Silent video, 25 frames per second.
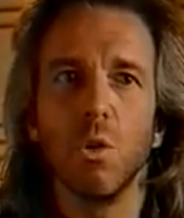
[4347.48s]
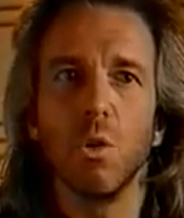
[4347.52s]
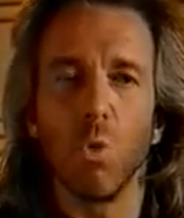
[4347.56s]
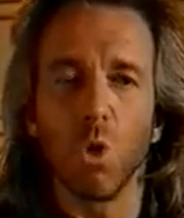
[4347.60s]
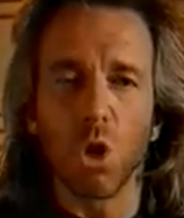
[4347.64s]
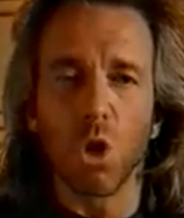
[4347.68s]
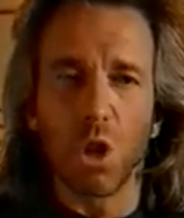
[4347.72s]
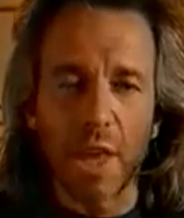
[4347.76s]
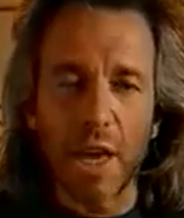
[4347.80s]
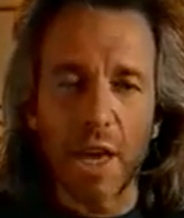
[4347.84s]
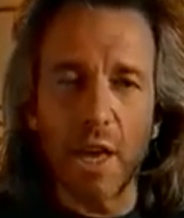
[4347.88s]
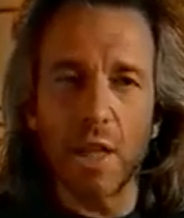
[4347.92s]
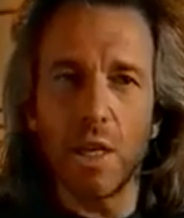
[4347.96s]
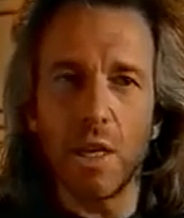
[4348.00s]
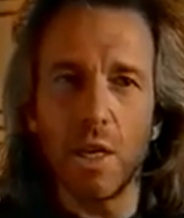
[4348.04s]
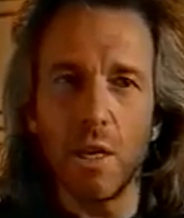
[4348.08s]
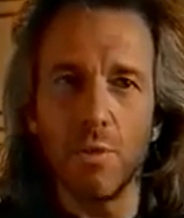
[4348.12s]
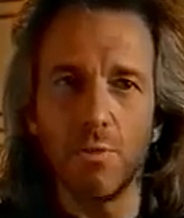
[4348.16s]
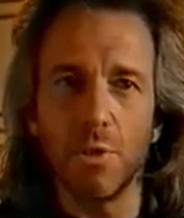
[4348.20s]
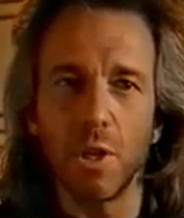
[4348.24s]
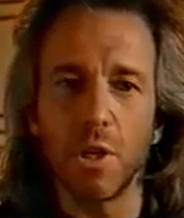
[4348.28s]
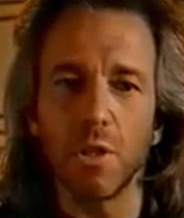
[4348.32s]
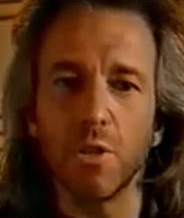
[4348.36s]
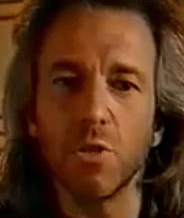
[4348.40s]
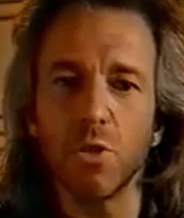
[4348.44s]
Well, on that
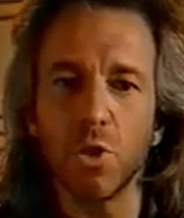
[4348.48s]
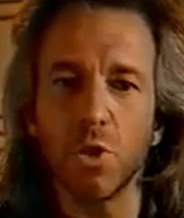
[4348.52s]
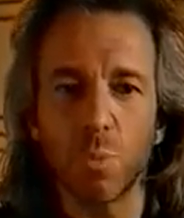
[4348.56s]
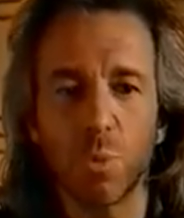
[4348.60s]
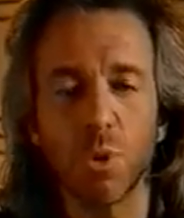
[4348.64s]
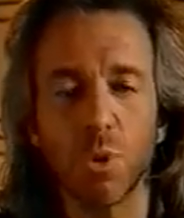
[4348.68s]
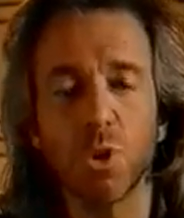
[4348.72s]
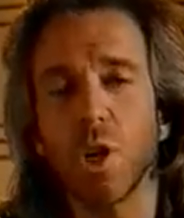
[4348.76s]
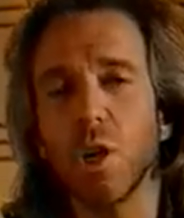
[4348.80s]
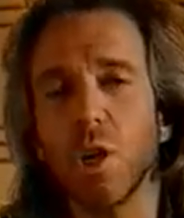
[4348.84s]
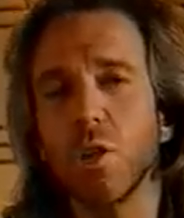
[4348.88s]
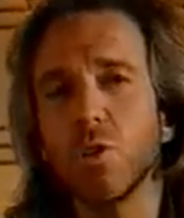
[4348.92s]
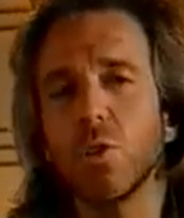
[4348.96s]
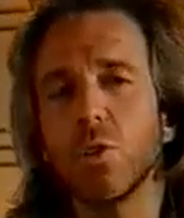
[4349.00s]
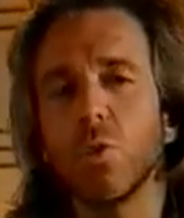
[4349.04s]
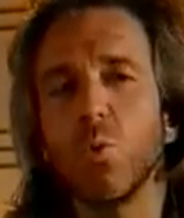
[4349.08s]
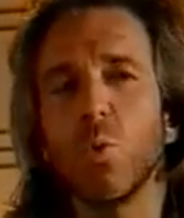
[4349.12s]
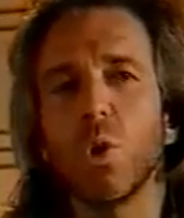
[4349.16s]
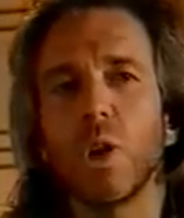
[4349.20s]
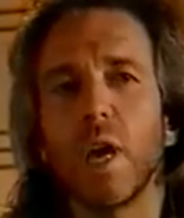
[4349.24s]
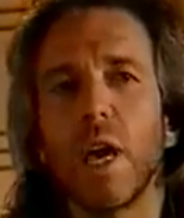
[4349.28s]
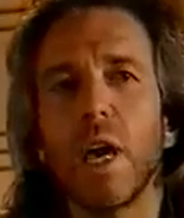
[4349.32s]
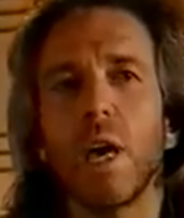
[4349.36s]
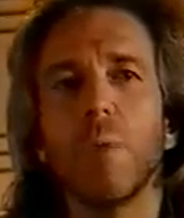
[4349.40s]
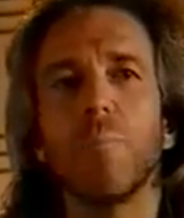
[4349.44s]
evening, this is precisely
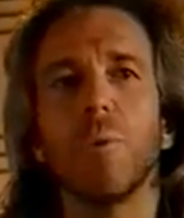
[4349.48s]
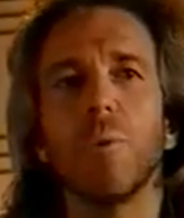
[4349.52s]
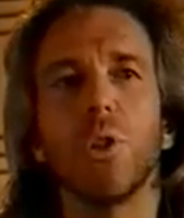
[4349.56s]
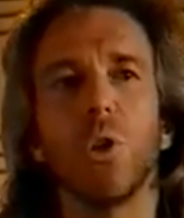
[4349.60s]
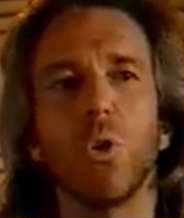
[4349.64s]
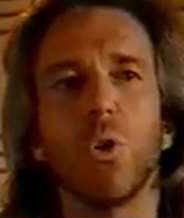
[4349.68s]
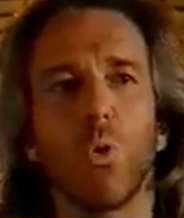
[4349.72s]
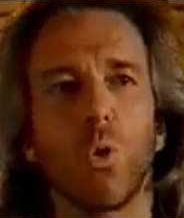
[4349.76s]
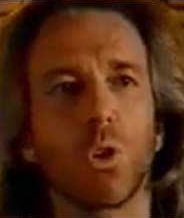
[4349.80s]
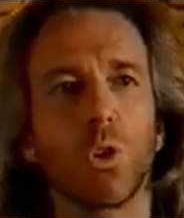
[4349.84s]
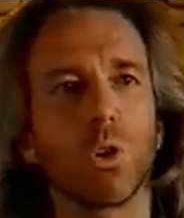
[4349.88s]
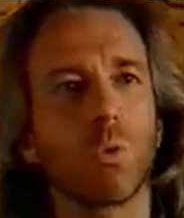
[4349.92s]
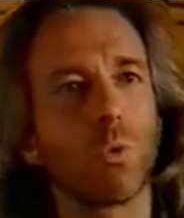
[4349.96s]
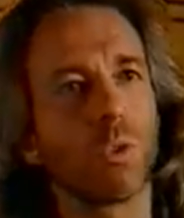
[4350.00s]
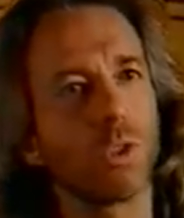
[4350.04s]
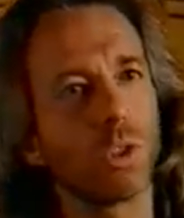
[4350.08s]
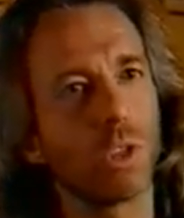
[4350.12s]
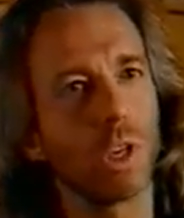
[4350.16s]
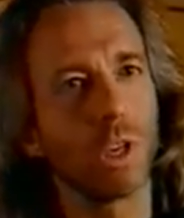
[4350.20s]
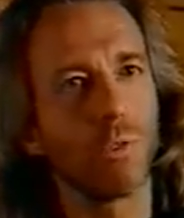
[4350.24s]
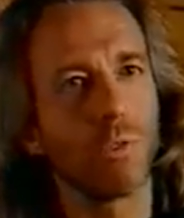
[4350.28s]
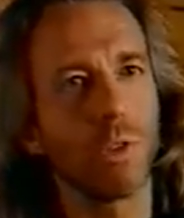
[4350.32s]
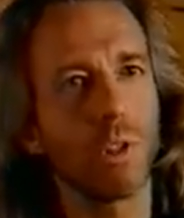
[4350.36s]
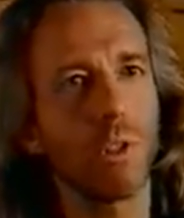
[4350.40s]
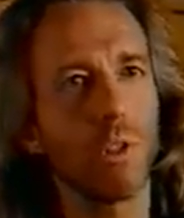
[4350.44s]
what happened. The order was
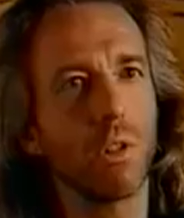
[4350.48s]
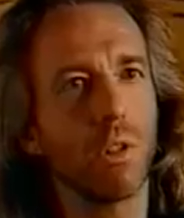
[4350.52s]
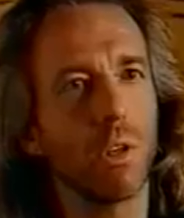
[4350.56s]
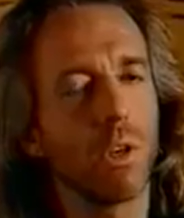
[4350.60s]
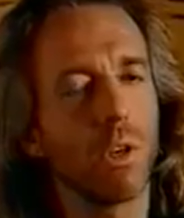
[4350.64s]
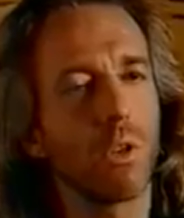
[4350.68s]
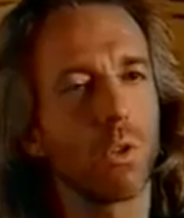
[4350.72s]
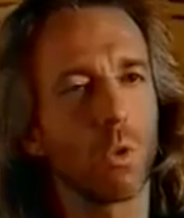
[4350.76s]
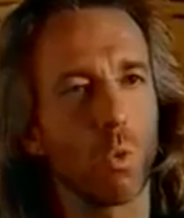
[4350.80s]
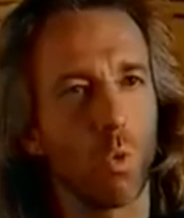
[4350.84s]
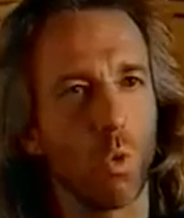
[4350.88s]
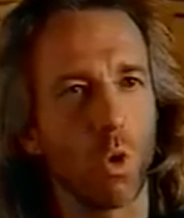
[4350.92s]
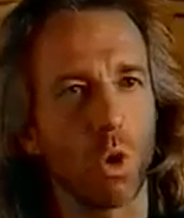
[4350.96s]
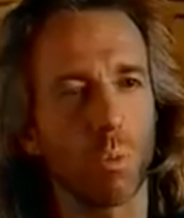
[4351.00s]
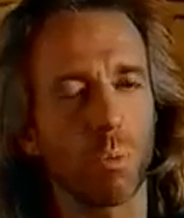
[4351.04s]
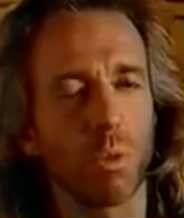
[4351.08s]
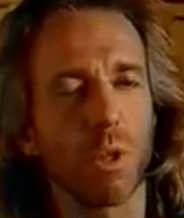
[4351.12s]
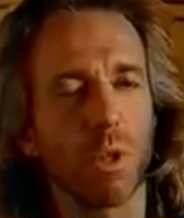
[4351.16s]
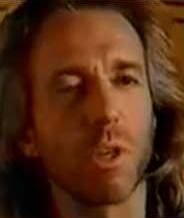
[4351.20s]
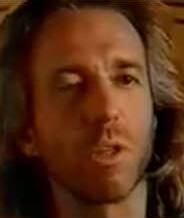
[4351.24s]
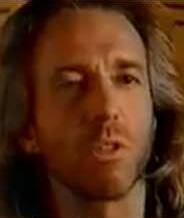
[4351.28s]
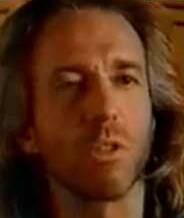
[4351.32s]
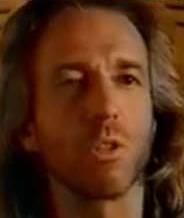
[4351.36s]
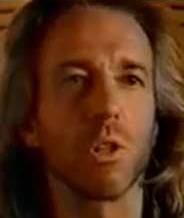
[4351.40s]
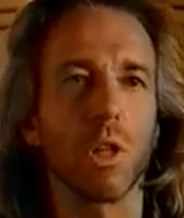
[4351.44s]
given, the
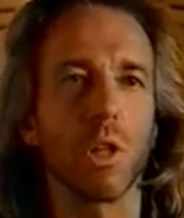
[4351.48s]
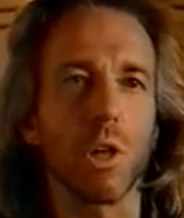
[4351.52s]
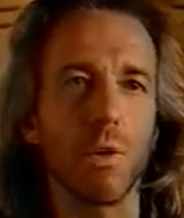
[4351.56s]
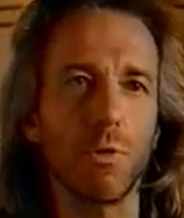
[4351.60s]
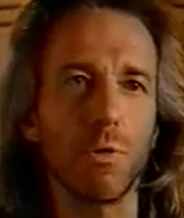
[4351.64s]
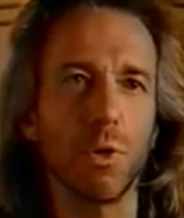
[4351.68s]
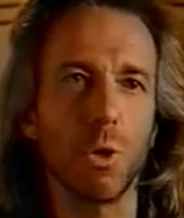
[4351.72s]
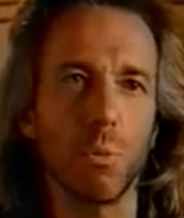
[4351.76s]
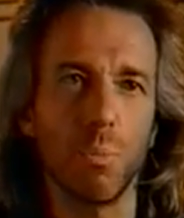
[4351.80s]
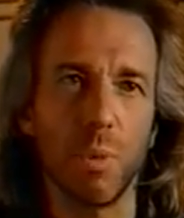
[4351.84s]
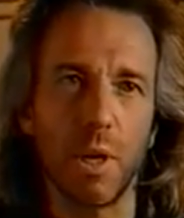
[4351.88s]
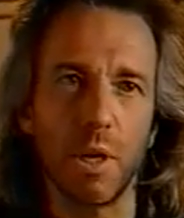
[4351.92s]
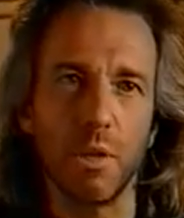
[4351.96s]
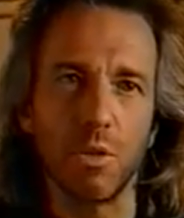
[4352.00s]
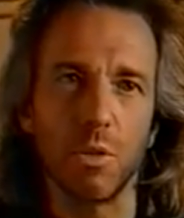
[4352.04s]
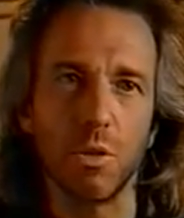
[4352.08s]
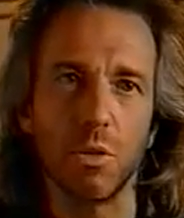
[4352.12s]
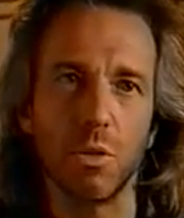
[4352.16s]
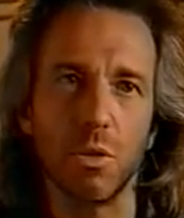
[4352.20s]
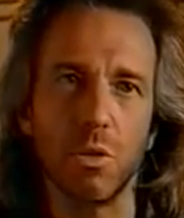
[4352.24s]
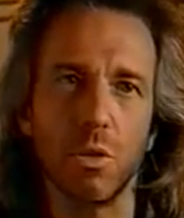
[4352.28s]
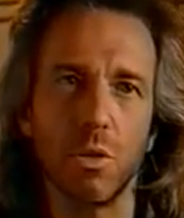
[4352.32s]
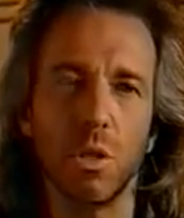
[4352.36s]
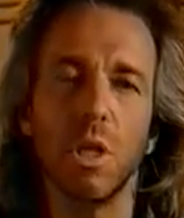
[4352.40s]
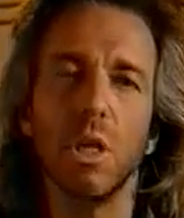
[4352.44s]
warplanes left their
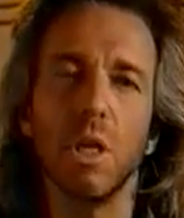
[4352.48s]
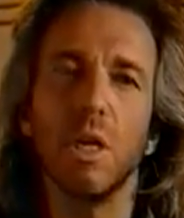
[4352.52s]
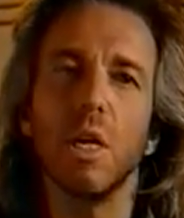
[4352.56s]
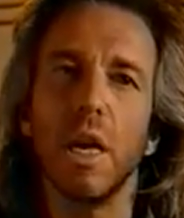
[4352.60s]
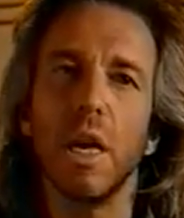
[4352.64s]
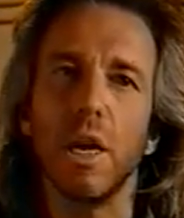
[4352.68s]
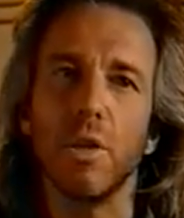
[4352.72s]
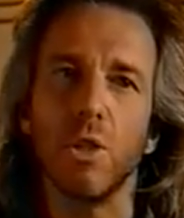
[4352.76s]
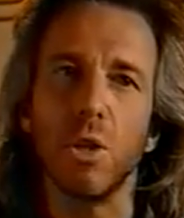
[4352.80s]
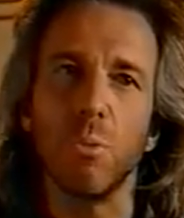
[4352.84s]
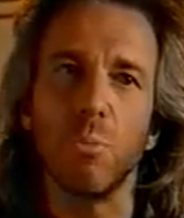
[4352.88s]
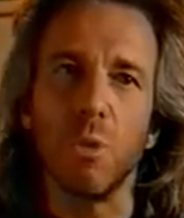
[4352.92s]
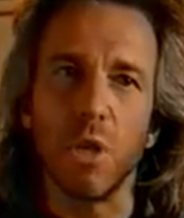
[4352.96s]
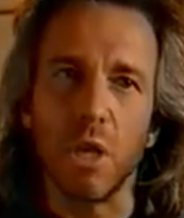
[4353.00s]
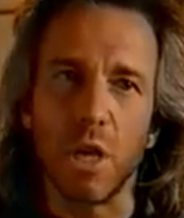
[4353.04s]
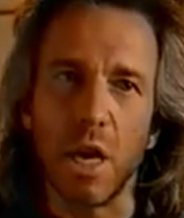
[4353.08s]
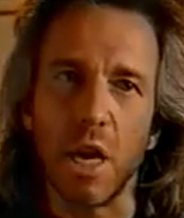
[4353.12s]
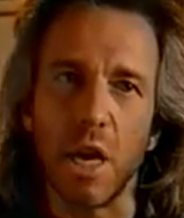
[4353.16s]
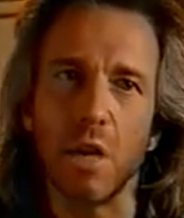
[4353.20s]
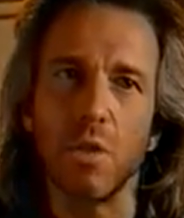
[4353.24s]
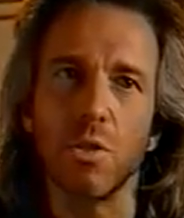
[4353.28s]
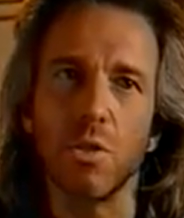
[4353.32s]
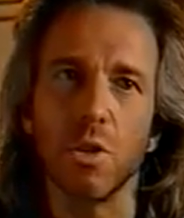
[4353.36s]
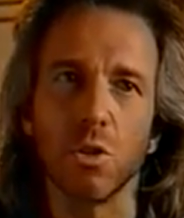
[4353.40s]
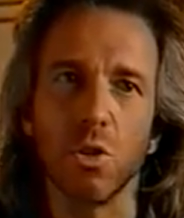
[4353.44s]
bases, and they
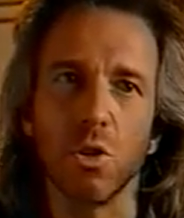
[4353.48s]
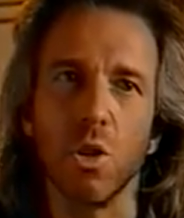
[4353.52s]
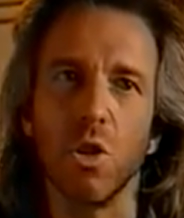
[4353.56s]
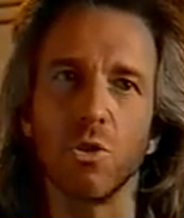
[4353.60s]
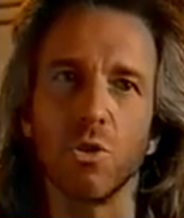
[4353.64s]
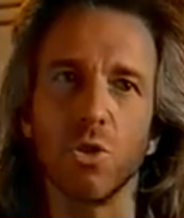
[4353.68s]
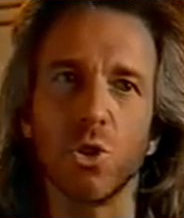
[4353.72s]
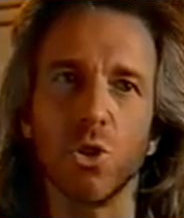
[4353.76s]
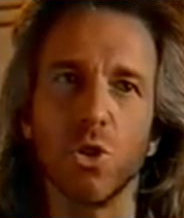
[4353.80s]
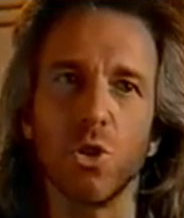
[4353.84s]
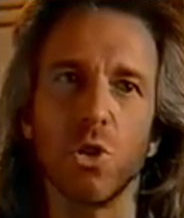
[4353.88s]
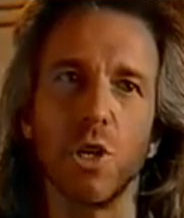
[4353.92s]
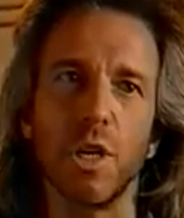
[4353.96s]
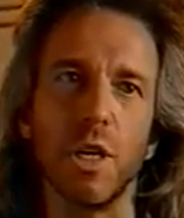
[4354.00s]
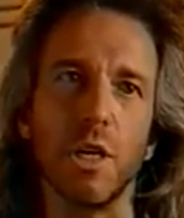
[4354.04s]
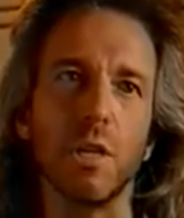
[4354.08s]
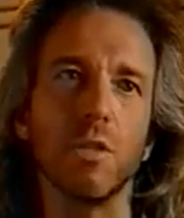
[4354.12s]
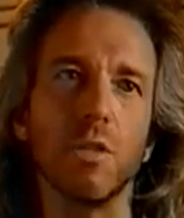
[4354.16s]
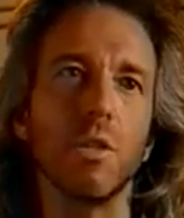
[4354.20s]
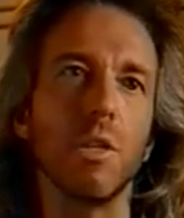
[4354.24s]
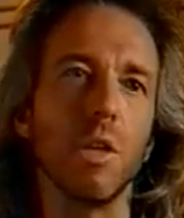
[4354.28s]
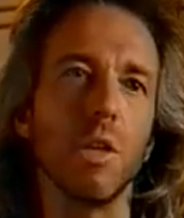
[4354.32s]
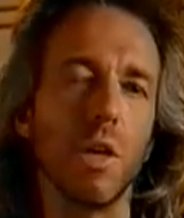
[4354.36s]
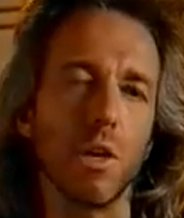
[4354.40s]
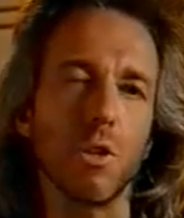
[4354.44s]
began their long journey
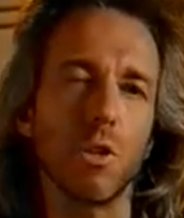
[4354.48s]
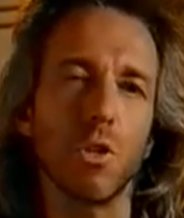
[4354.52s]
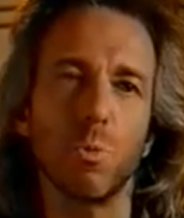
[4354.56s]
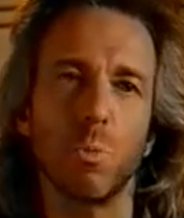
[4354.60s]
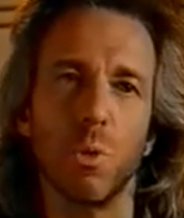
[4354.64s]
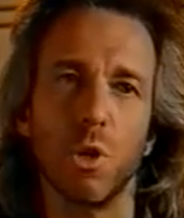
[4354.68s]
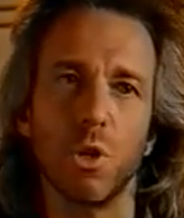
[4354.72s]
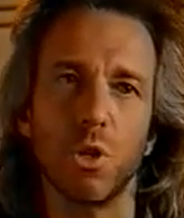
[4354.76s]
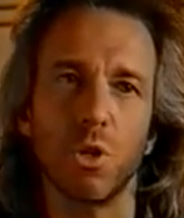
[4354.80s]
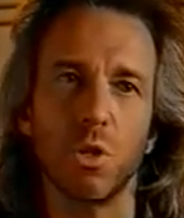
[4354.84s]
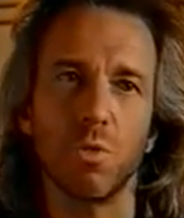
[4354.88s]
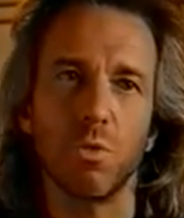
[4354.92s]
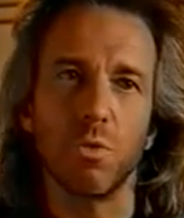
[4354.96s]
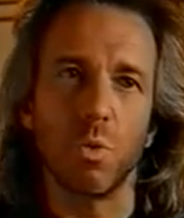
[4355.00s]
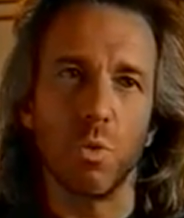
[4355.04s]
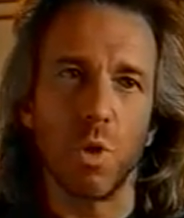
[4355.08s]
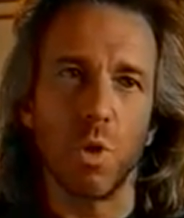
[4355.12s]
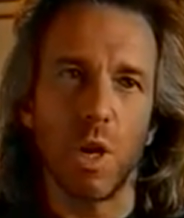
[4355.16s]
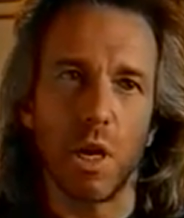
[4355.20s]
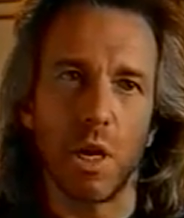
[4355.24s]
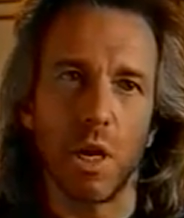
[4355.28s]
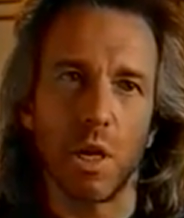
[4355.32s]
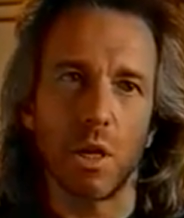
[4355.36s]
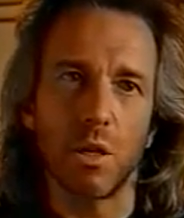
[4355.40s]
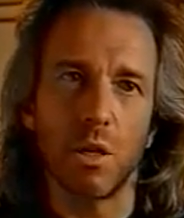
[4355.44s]
into the airspace of
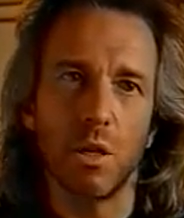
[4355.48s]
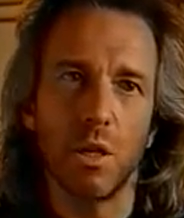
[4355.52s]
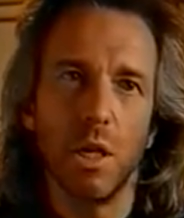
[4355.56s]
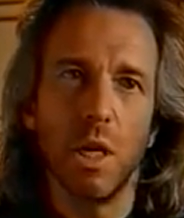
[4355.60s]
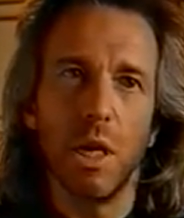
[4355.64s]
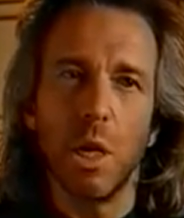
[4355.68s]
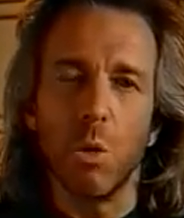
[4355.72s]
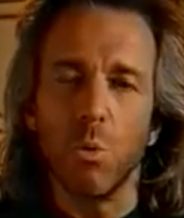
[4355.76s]
Iraq.